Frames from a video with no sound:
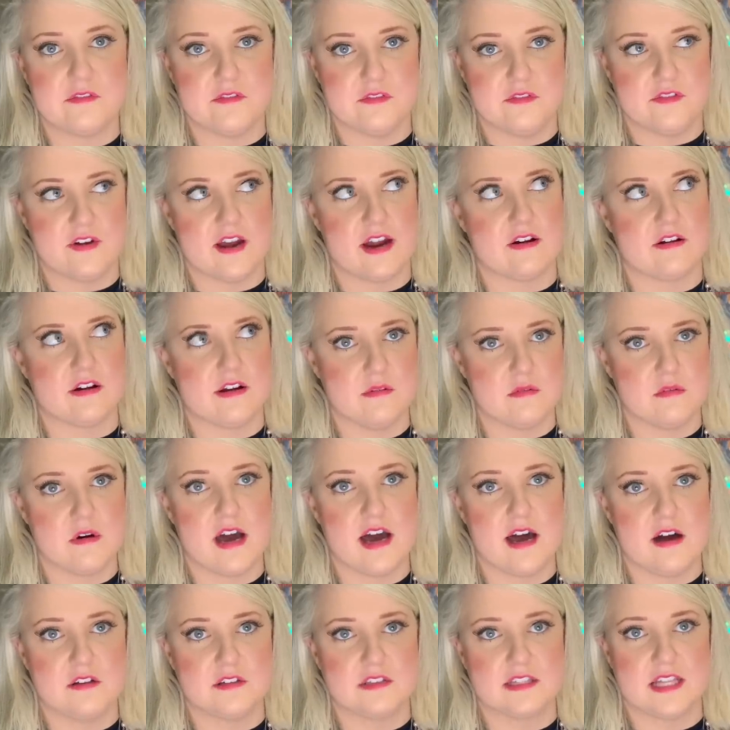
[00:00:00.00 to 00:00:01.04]
very
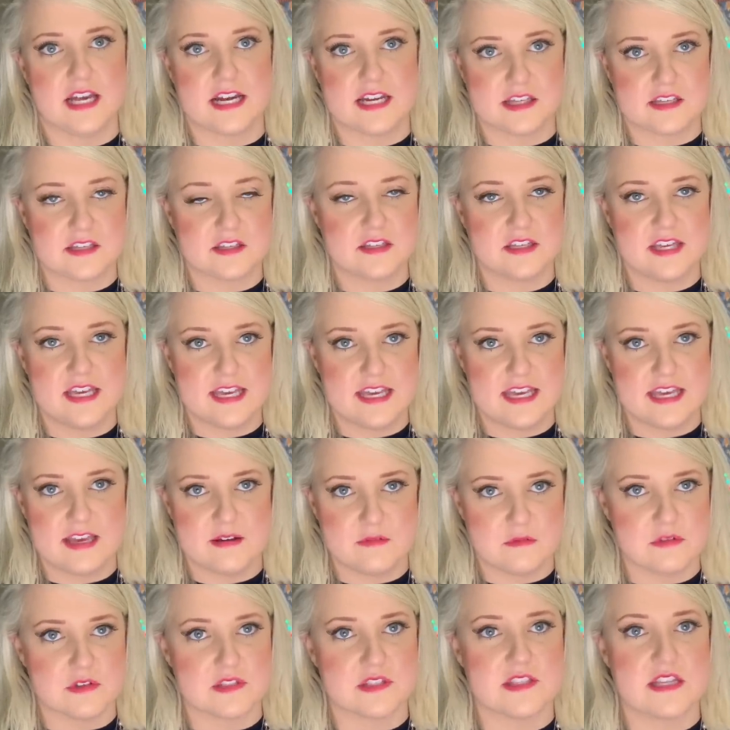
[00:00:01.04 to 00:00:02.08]
well. Like it
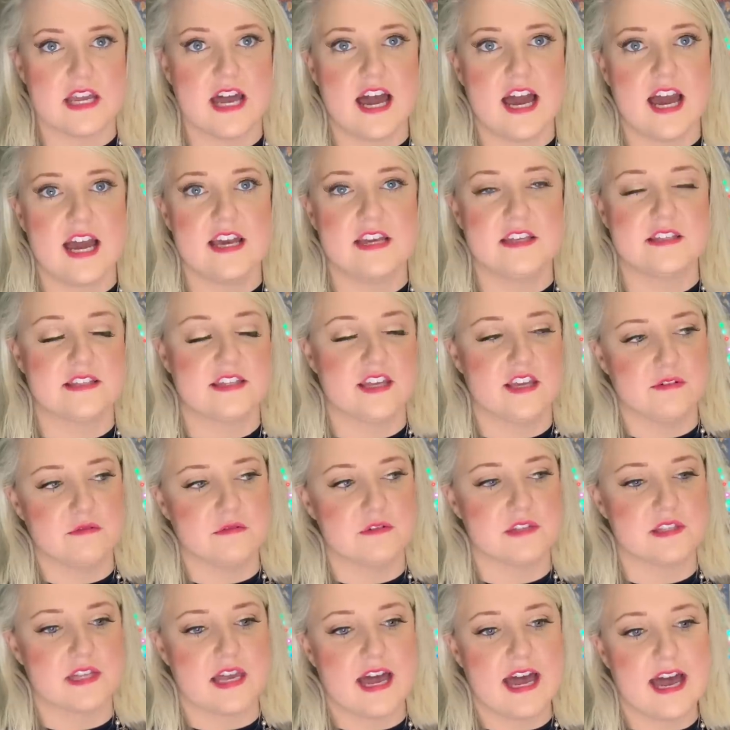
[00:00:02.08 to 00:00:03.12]
was nice, it
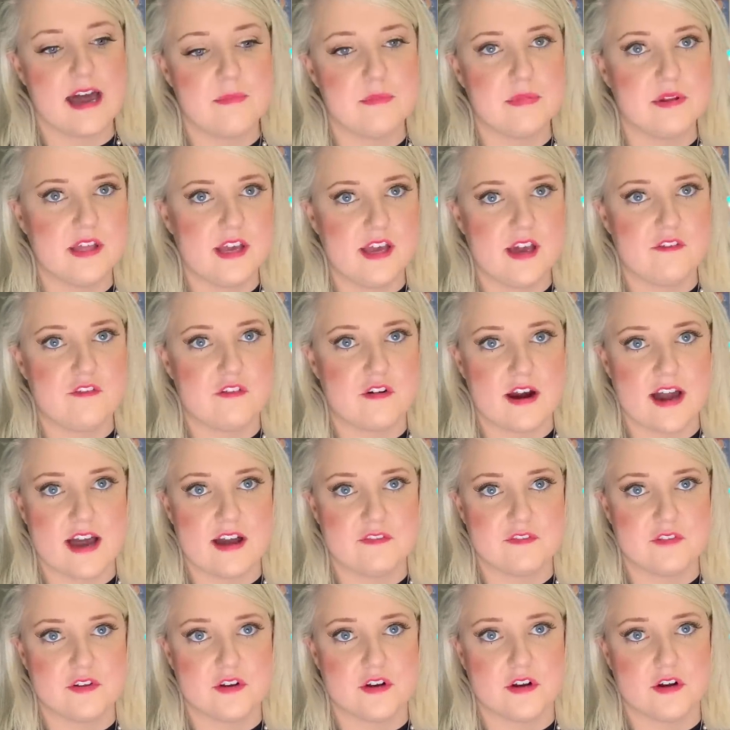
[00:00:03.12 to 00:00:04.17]
was a happily ever
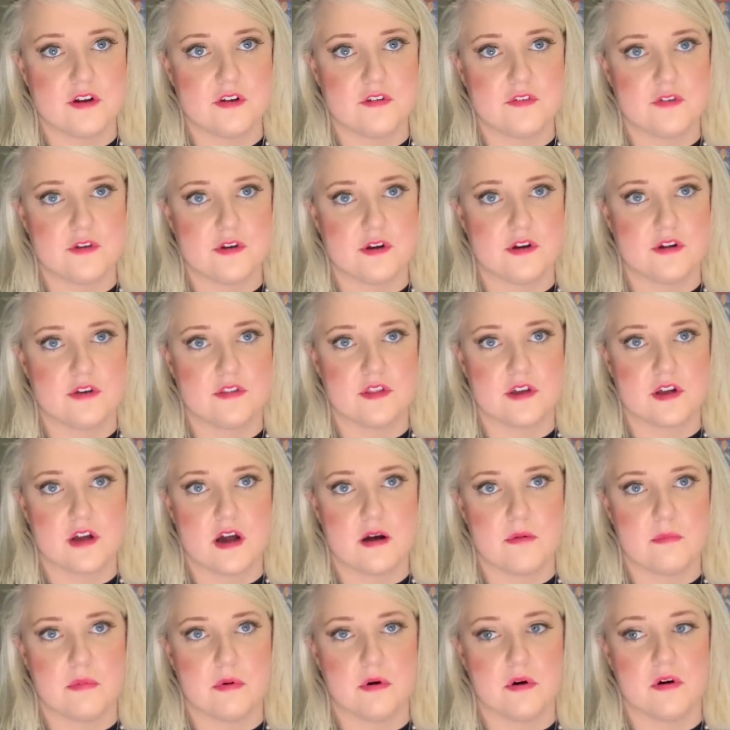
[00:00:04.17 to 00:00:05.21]
after for the
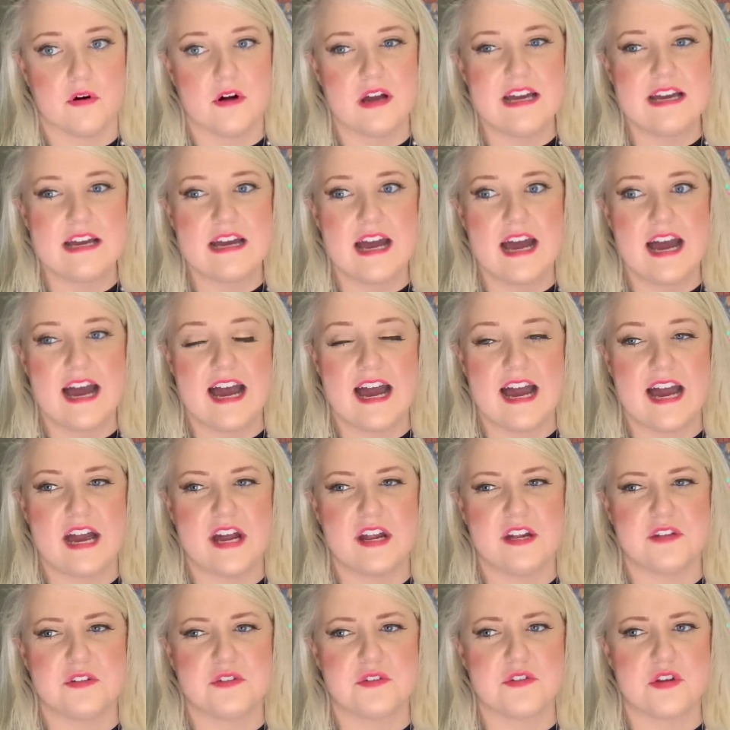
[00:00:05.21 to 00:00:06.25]
couple.
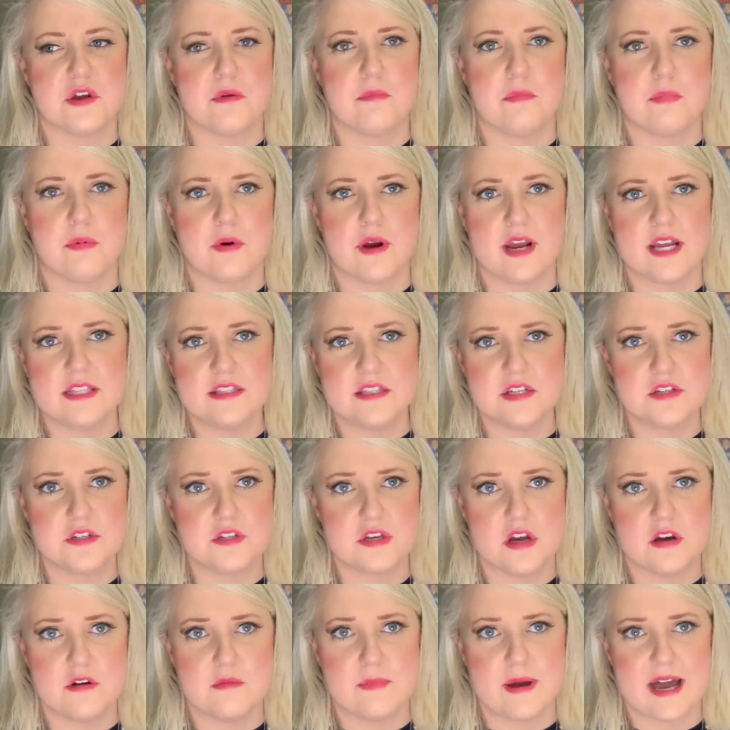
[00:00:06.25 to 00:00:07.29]
And to bring the
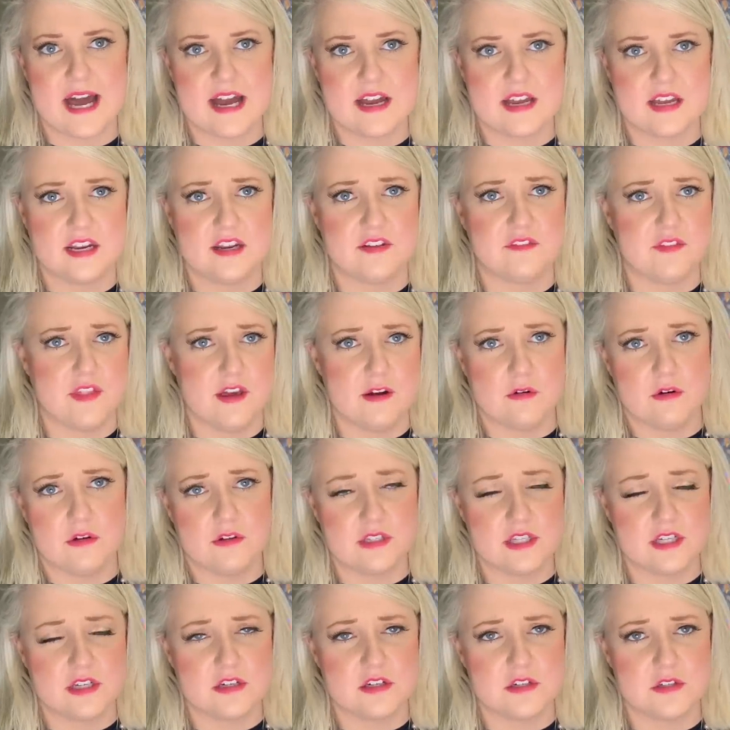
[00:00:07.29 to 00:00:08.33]
show back, and if they were
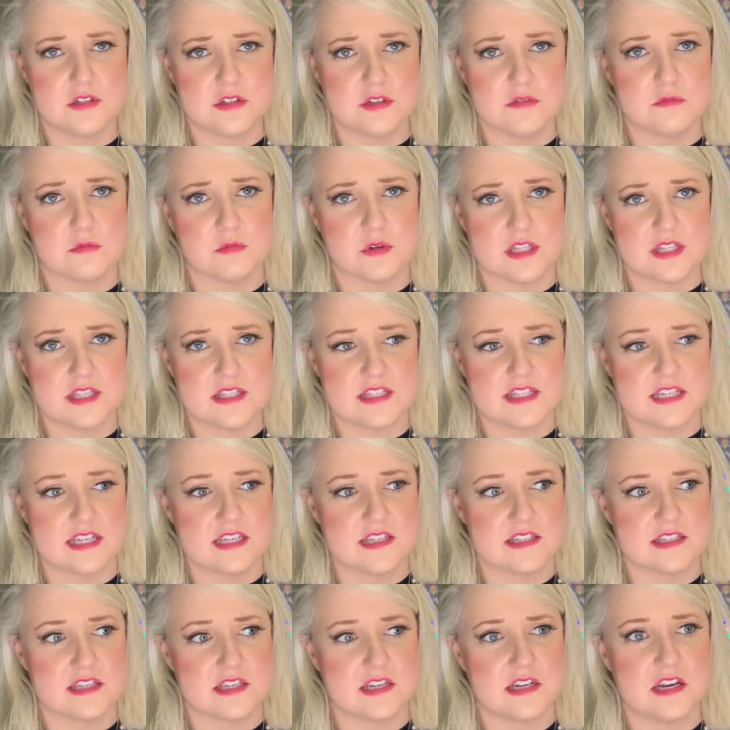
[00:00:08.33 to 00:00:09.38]
only going to do one
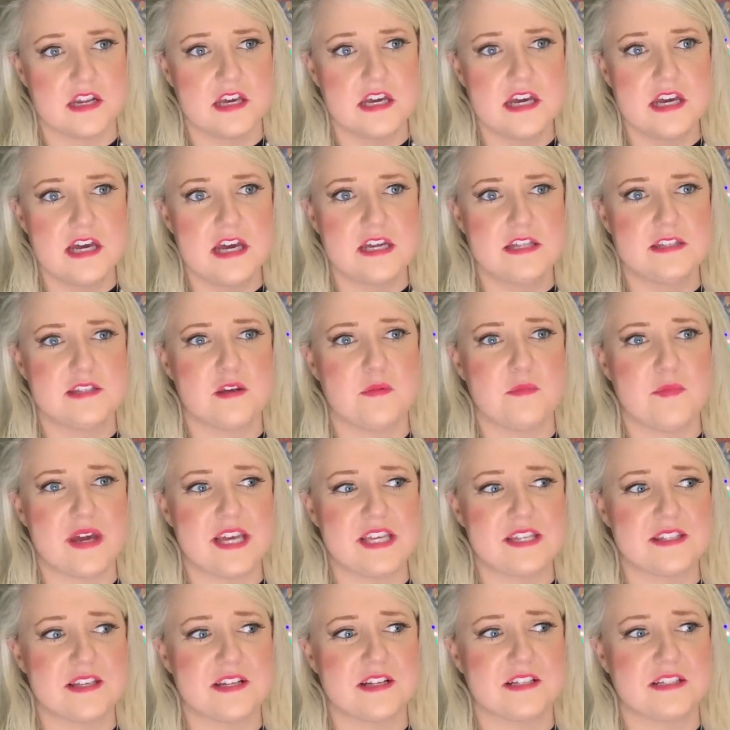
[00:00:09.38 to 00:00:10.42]
season, to
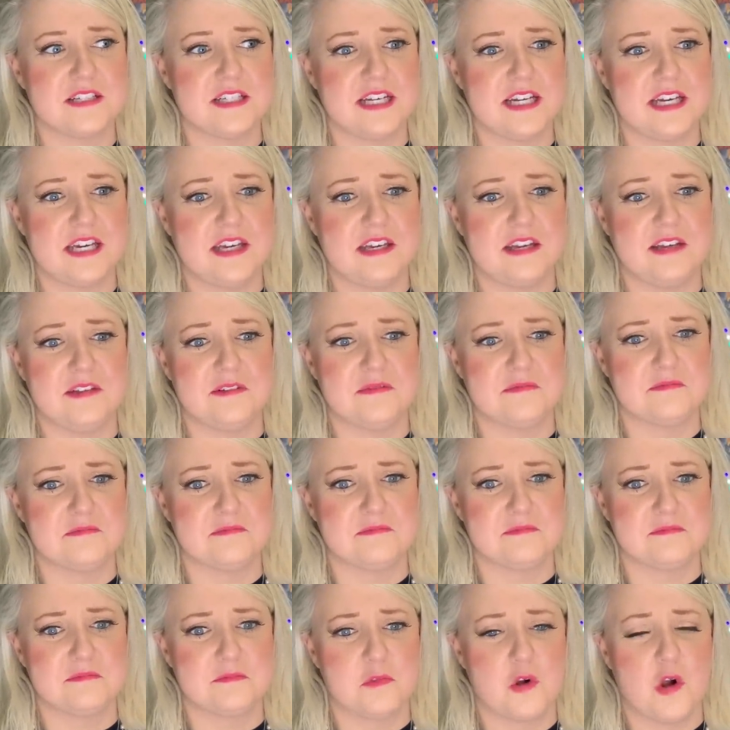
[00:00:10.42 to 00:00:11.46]
basically
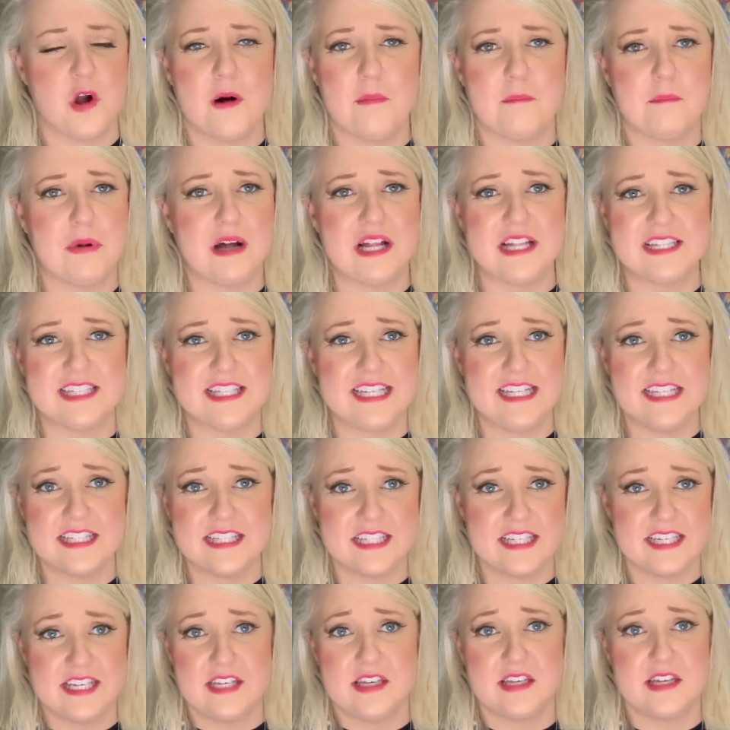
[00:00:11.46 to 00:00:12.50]

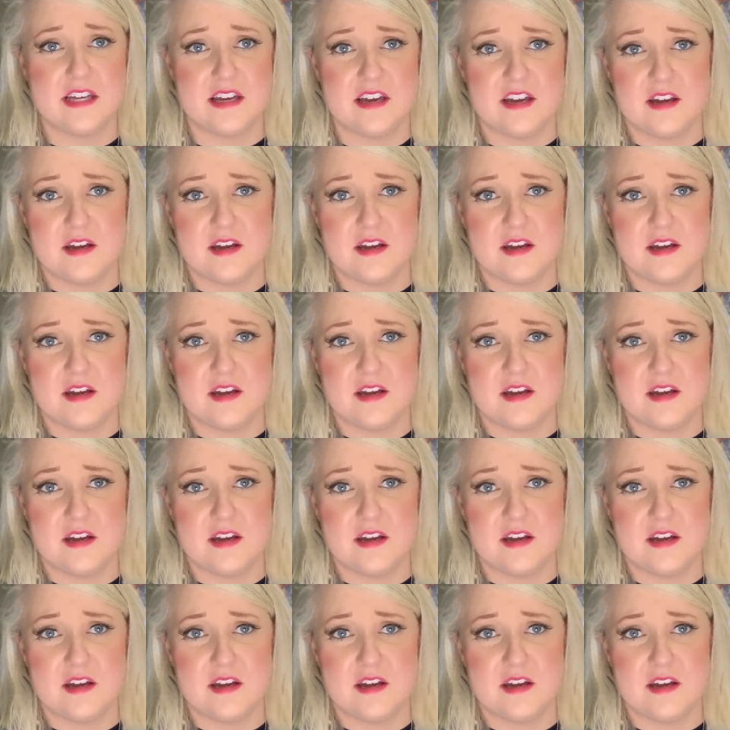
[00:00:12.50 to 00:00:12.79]
completely